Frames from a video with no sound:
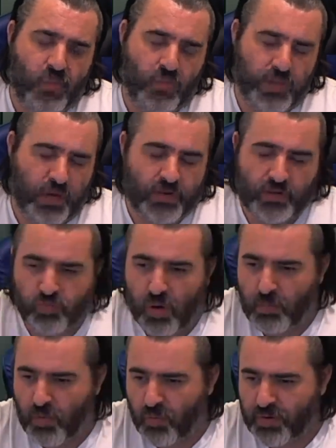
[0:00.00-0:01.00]
there is
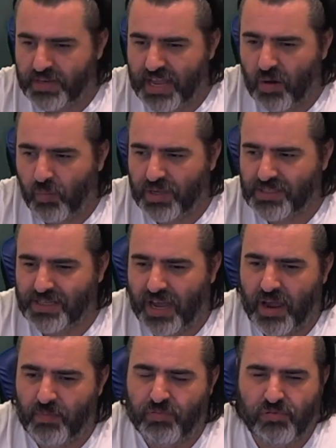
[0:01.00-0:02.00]
one more in there which
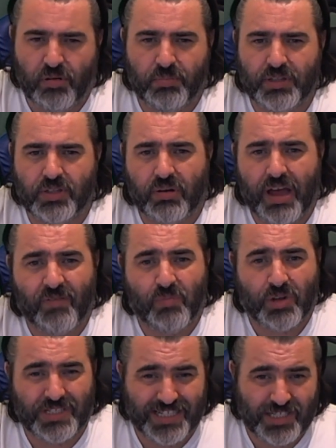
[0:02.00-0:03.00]
I probably don't have
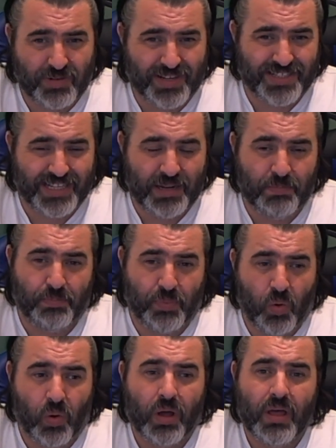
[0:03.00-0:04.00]
much interest in,
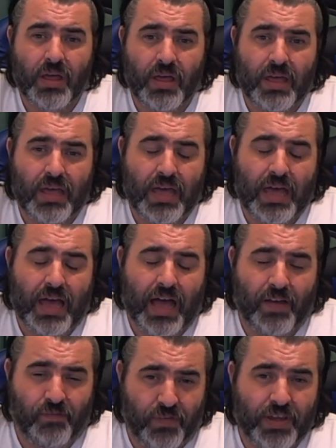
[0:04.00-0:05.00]
but
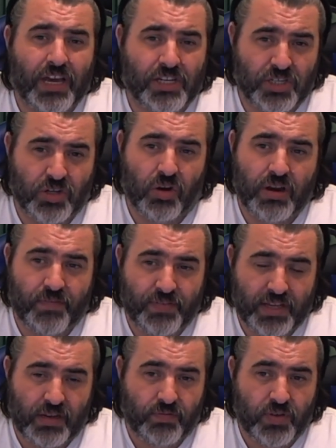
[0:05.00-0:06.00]
I think I should go and have the
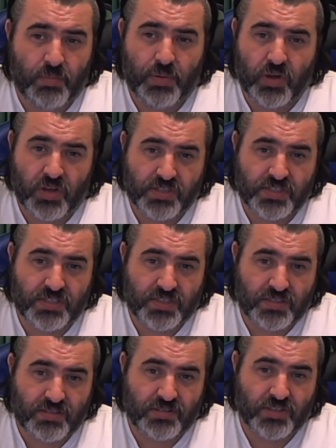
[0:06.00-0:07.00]
interview because
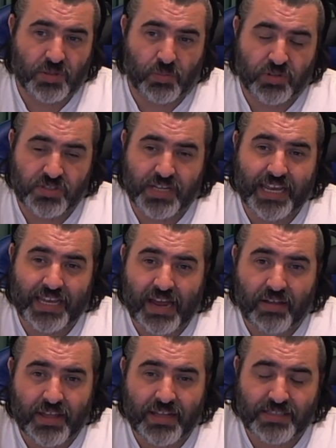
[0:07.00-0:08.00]
someone's taken
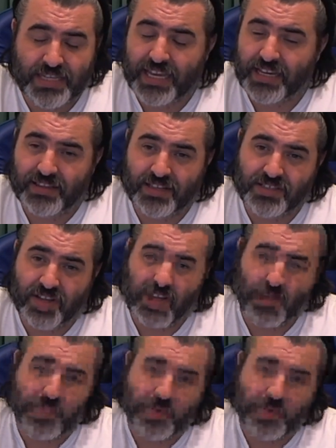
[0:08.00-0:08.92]
the time